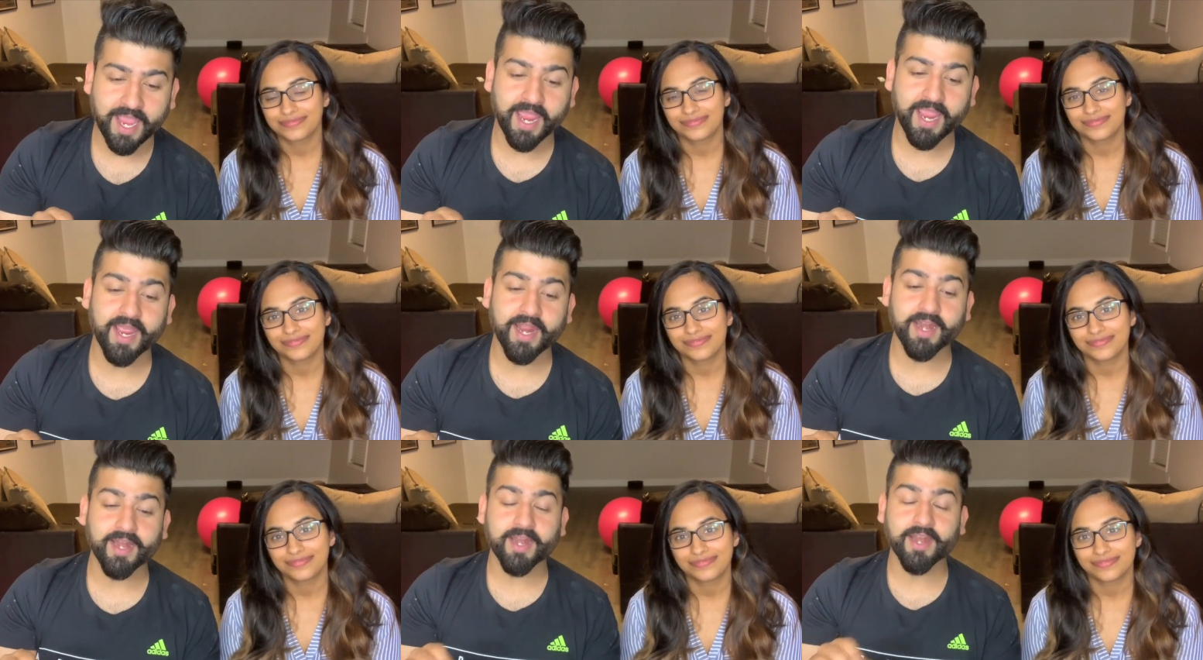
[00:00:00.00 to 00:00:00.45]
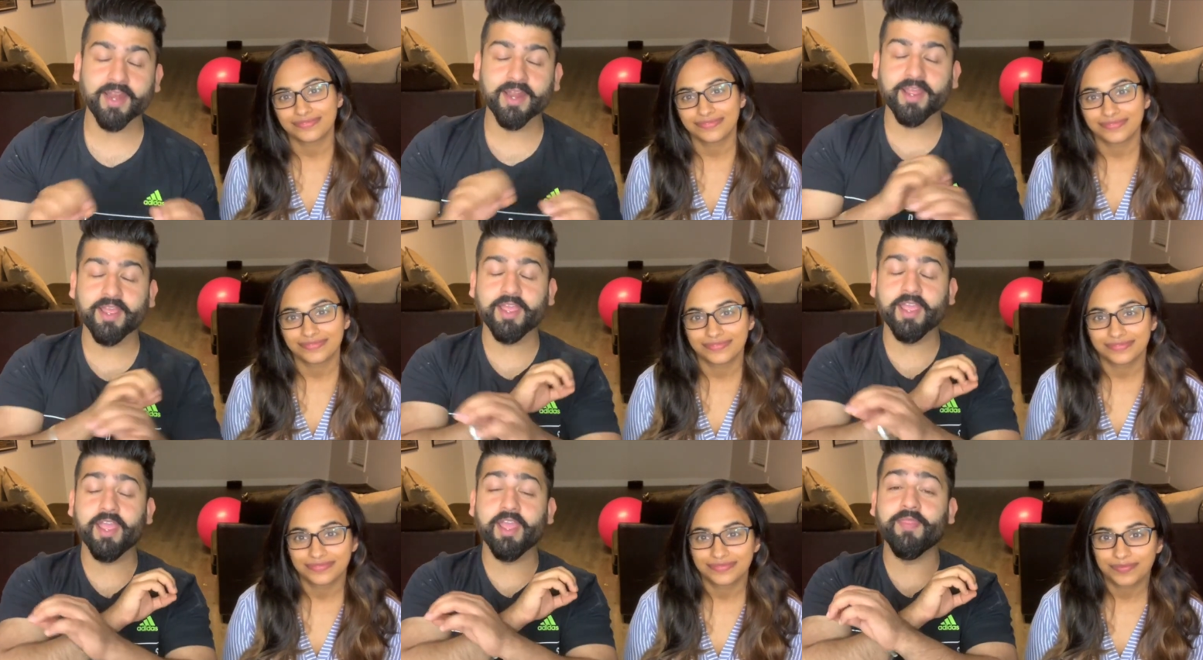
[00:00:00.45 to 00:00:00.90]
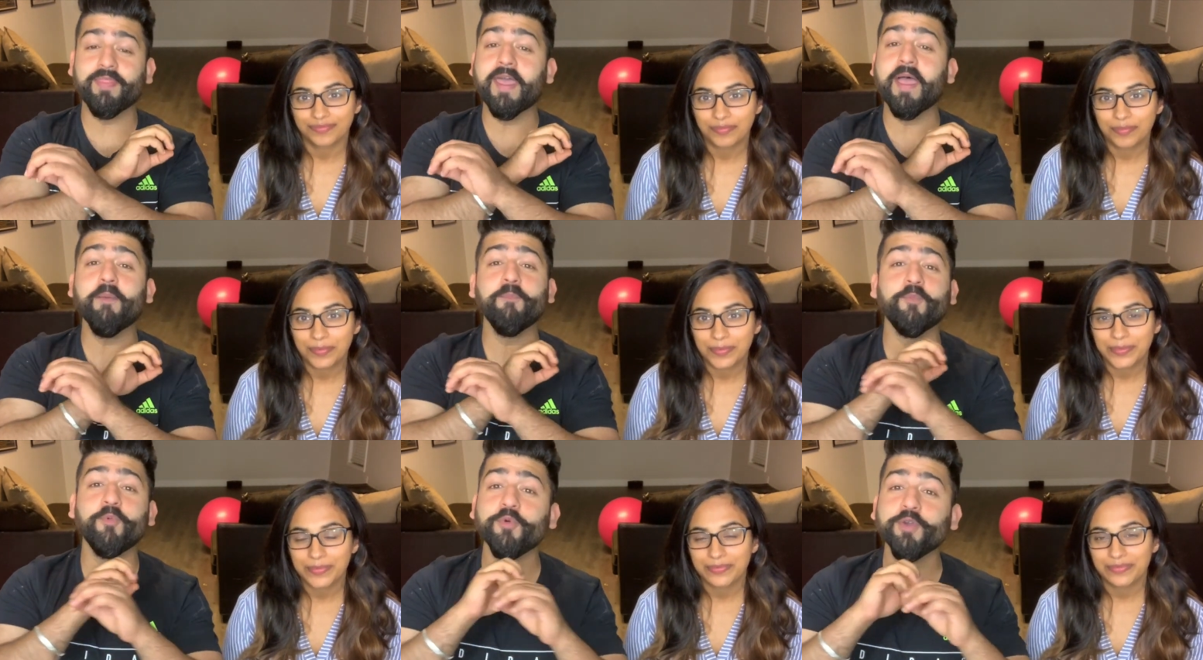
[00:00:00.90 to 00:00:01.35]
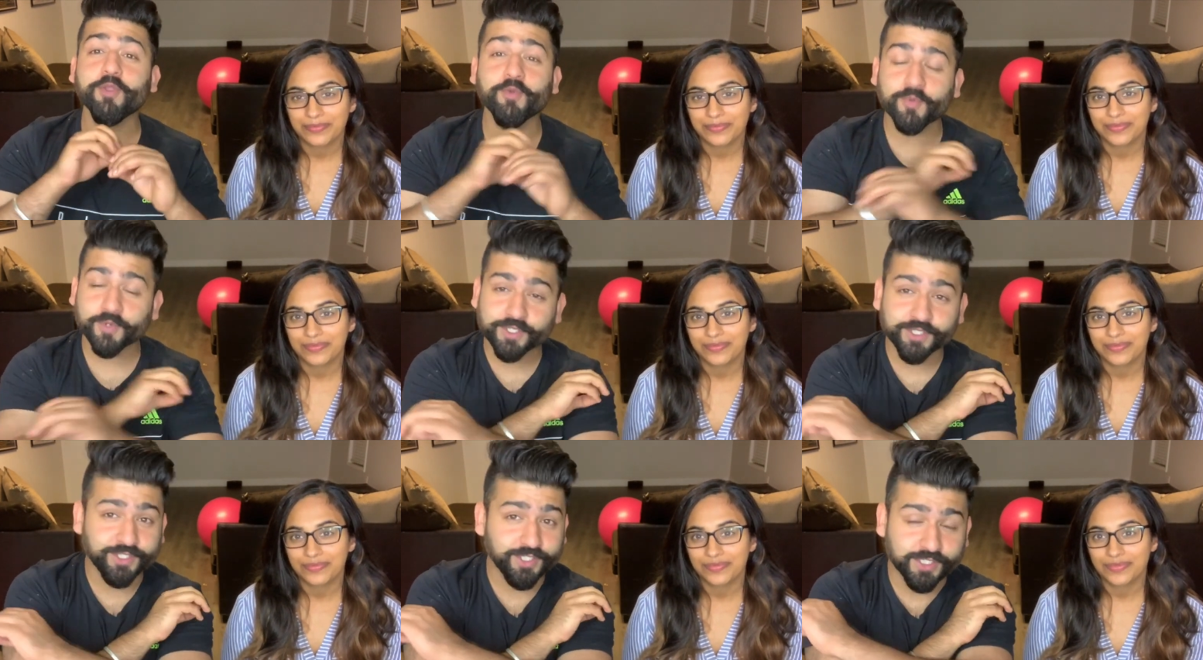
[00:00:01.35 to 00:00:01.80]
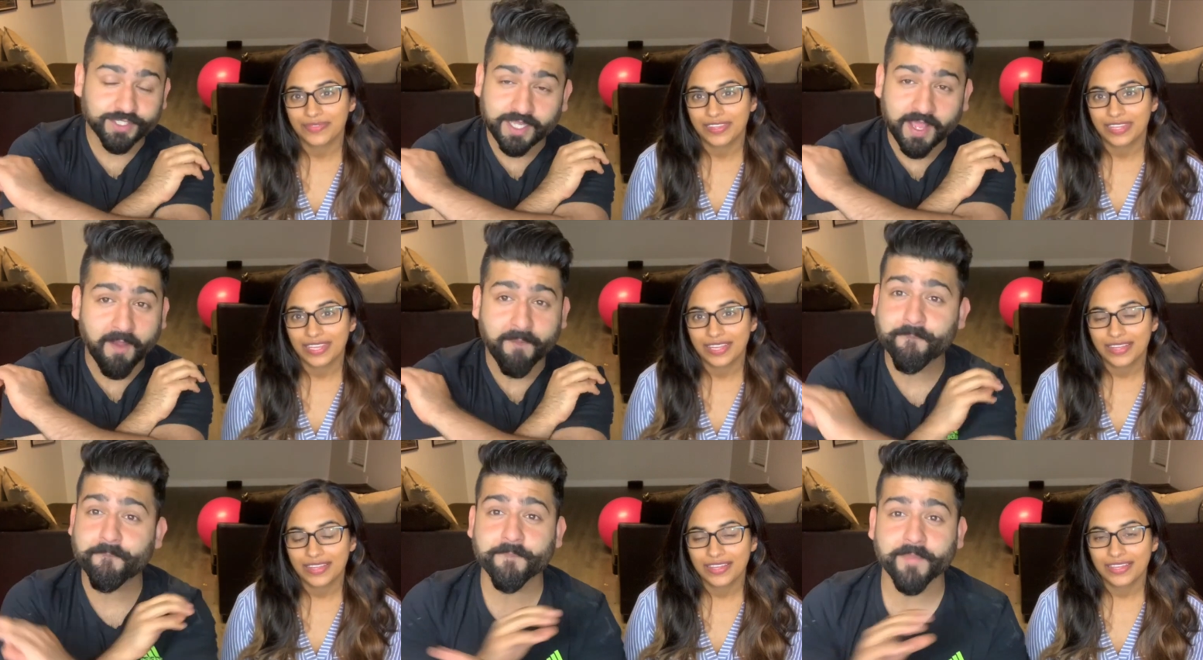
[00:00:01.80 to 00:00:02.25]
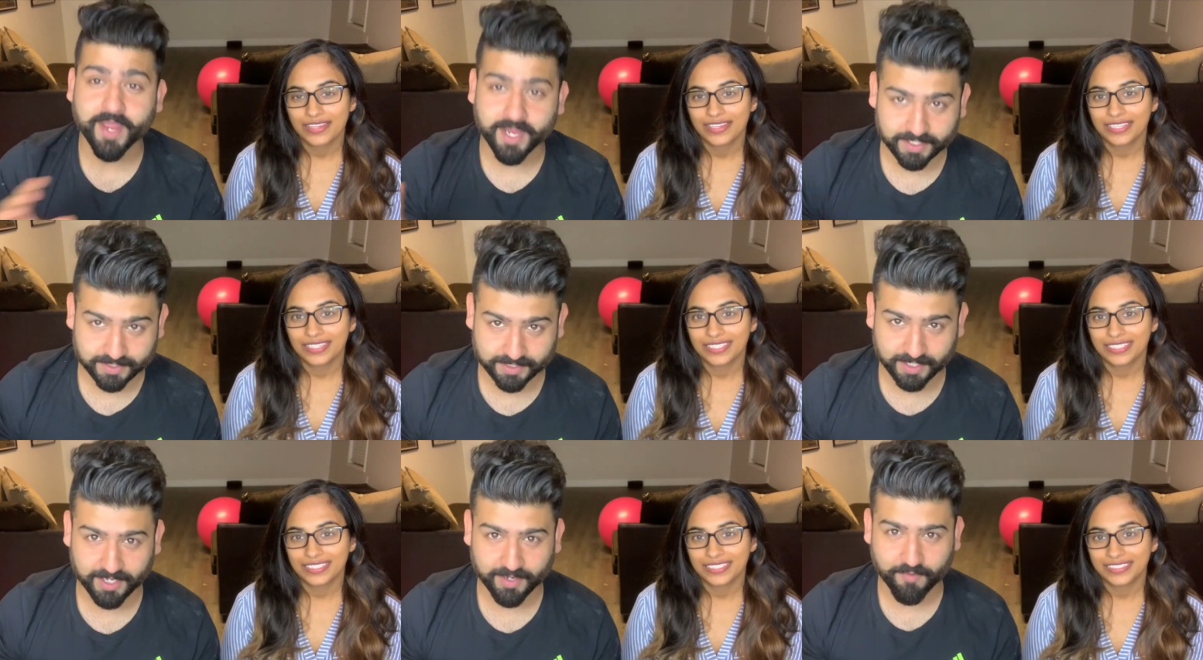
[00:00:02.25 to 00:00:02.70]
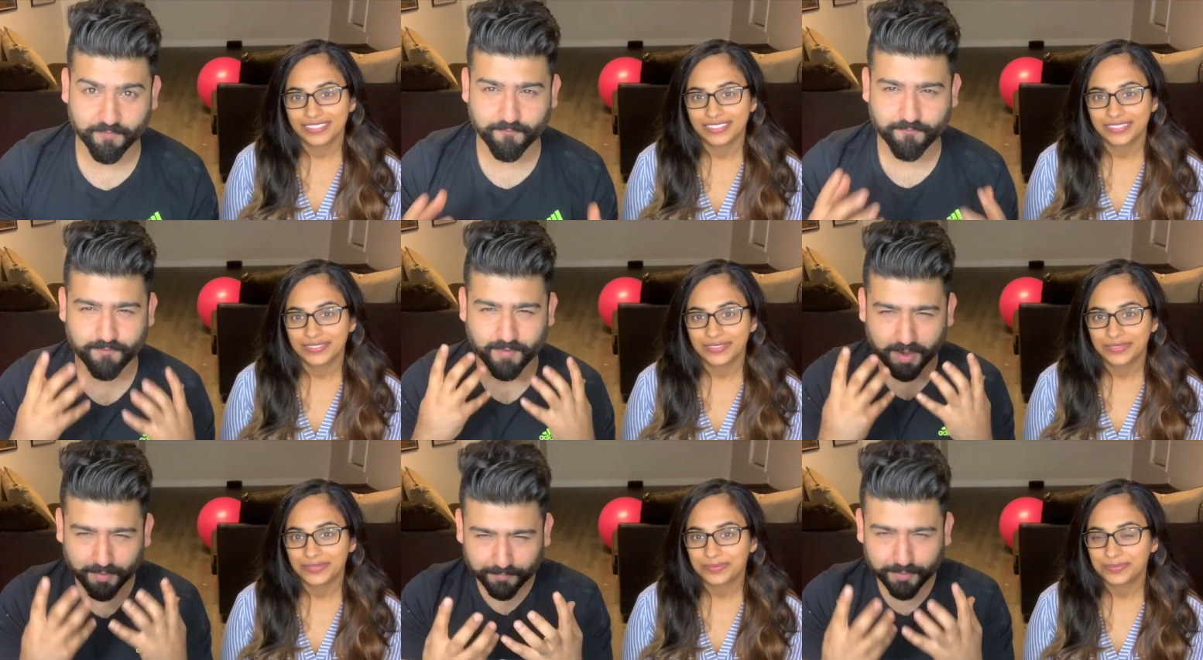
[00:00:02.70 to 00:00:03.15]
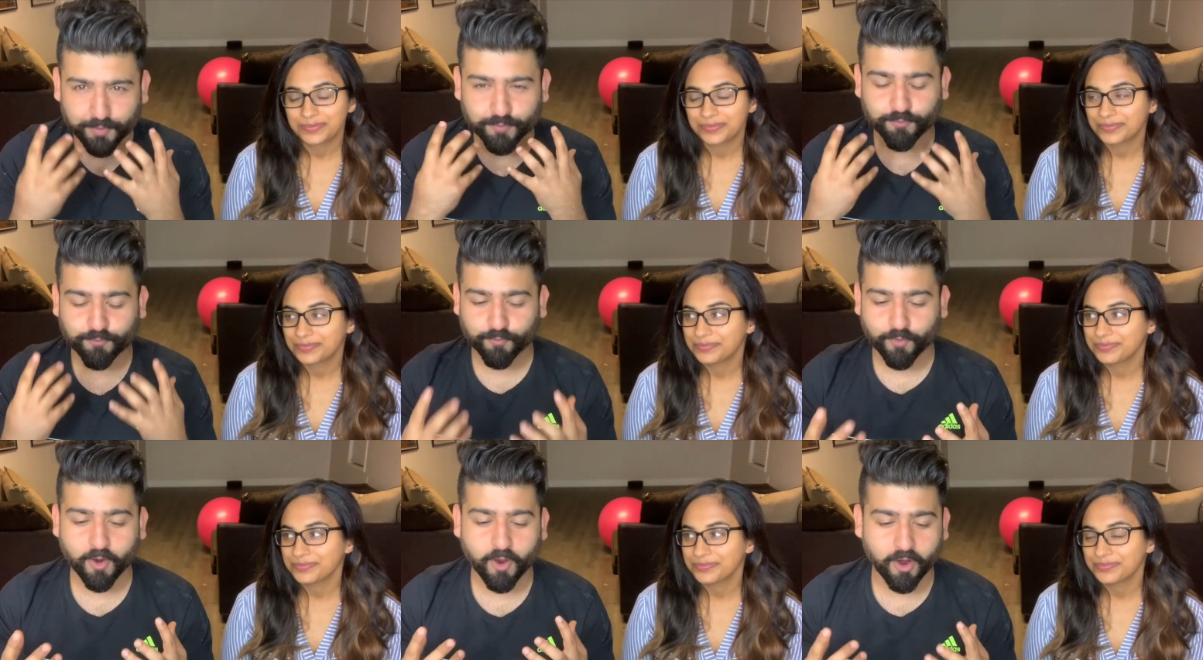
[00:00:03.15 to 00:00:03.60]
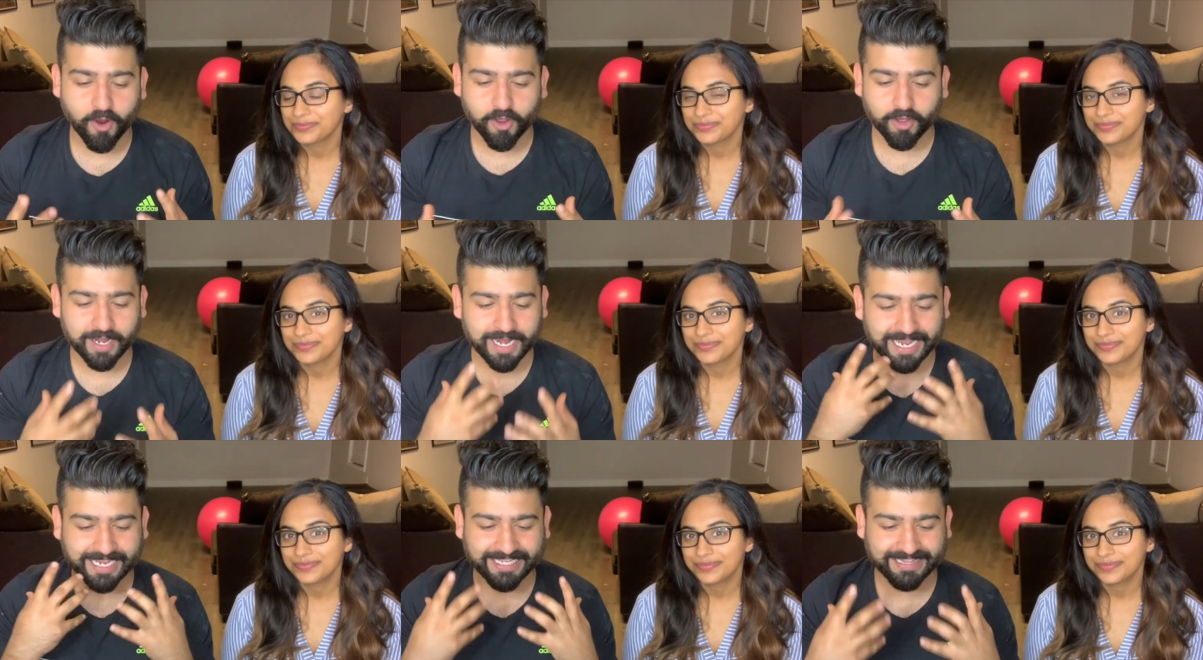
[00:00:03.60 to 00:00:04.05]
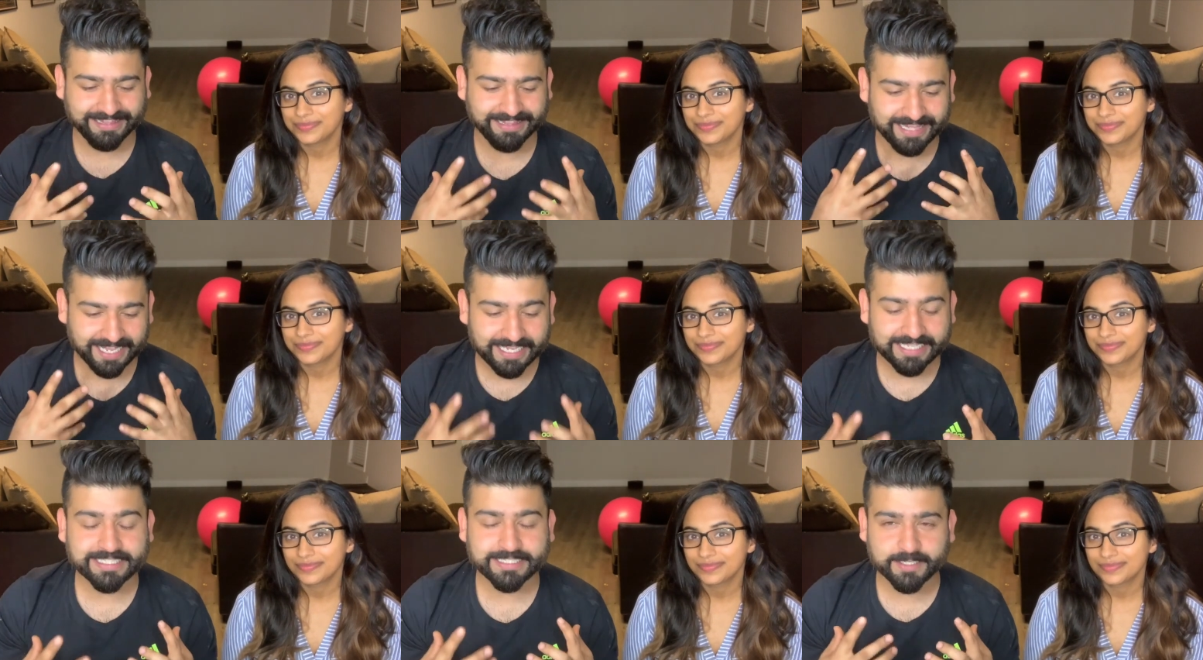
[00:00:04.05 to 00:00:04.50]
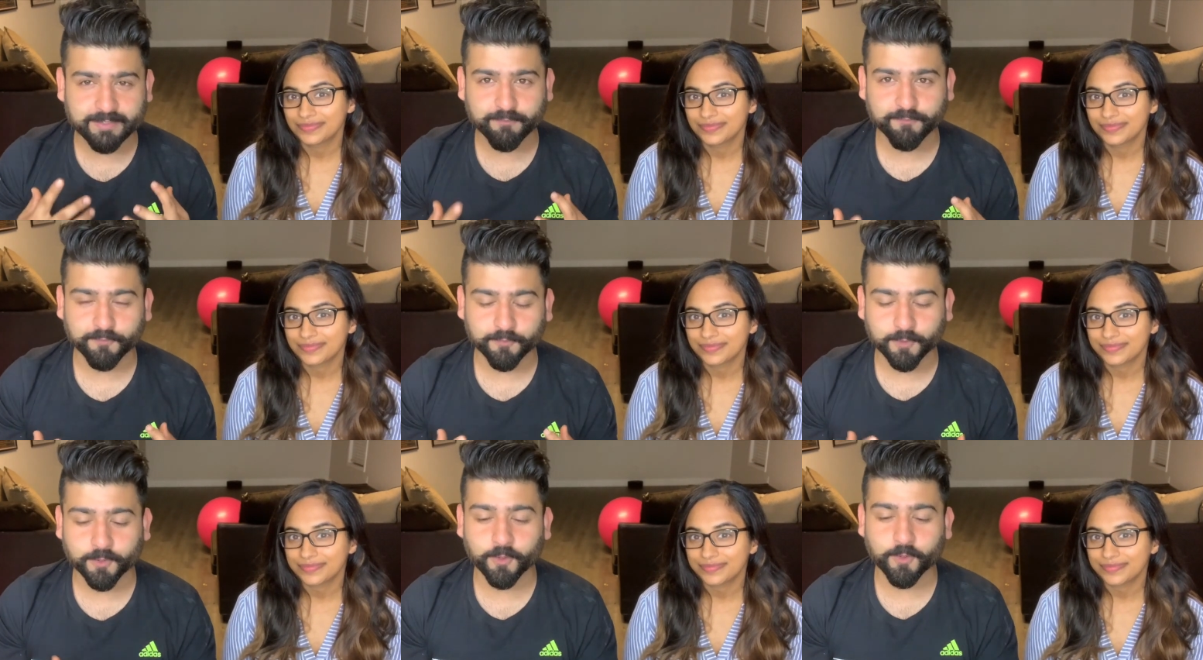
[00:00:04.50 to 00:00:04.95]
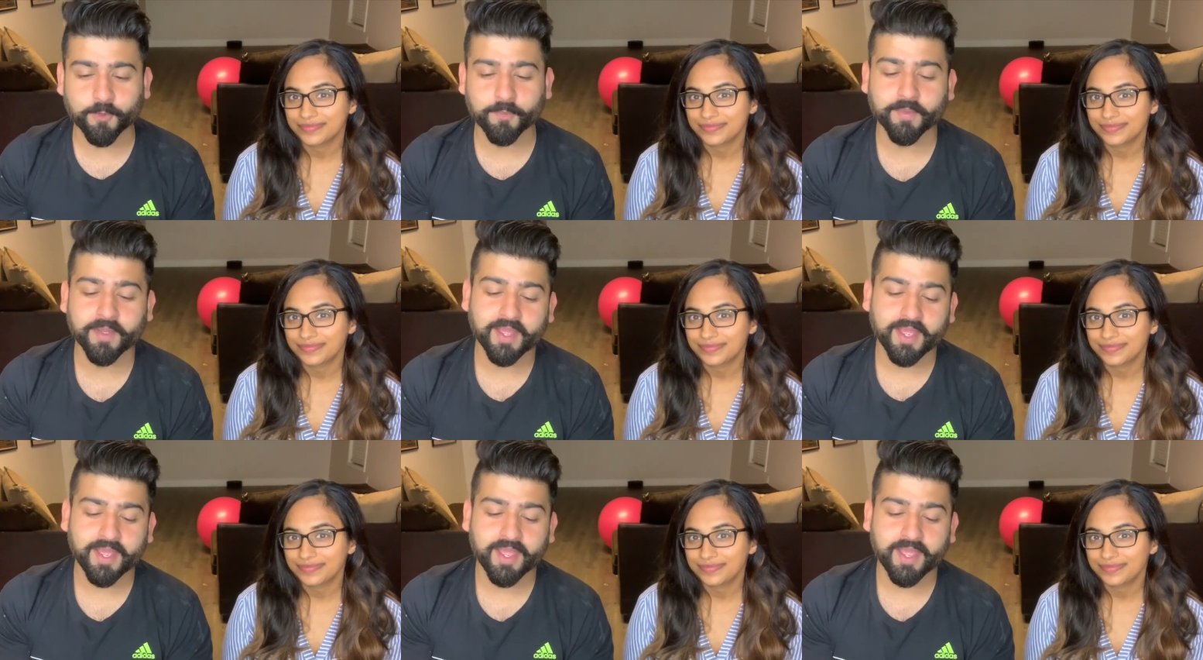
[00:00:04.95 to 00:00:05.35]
Speaker 1: And that movie was just amazing. Very raw, like a desi film.